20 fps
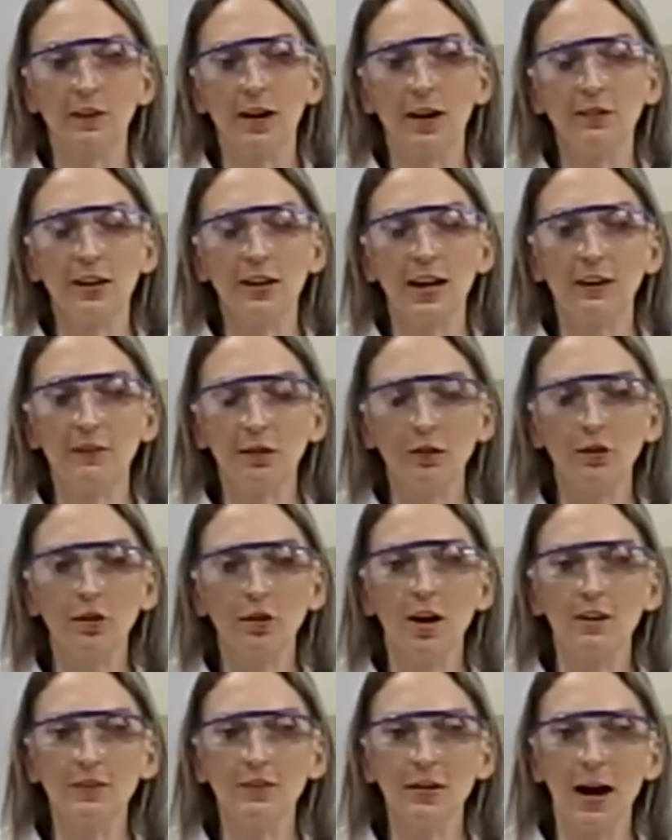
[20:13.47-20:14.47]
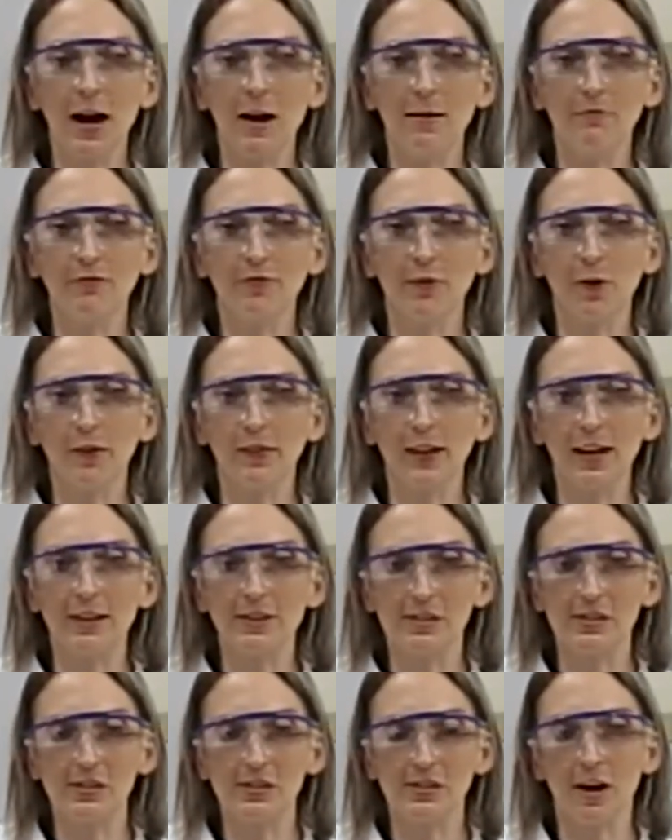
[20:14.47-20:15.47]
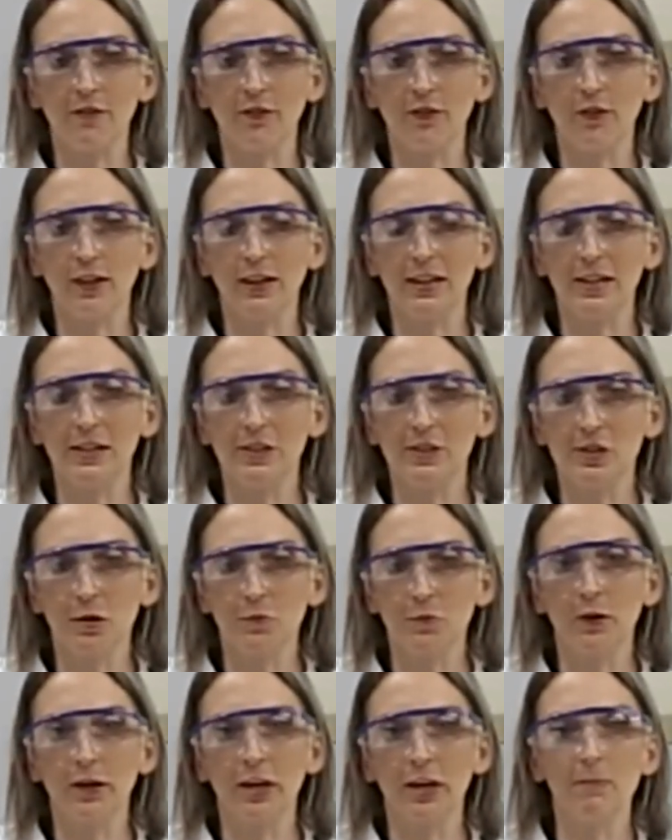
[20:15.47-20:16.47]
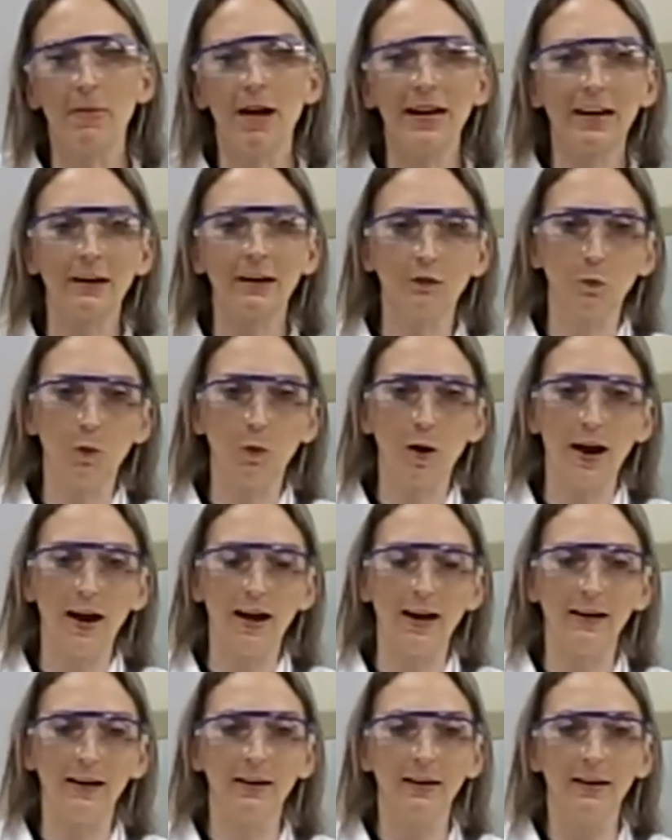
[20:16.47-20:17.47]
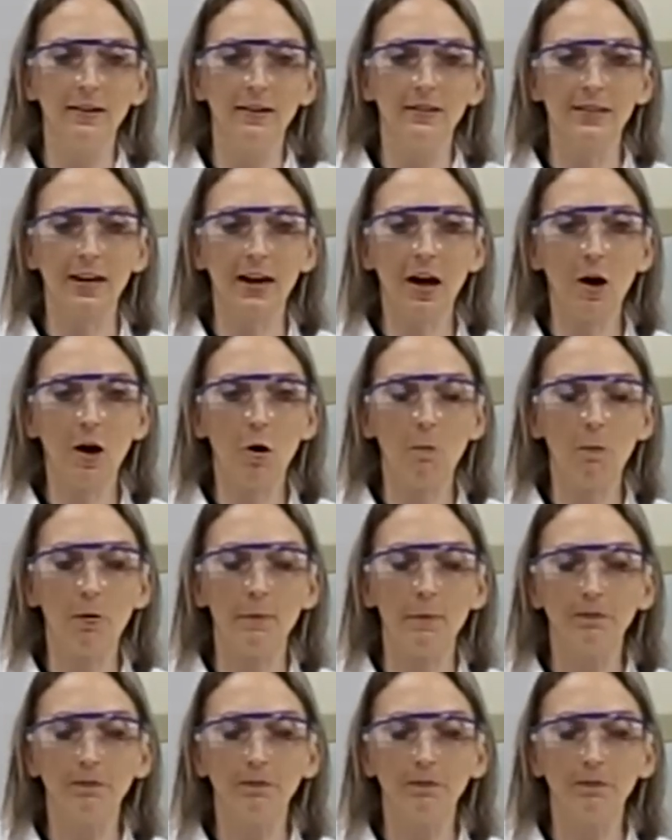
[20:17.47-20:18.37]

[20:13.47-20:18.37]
it takes a long time for that discovery to really make its way to help.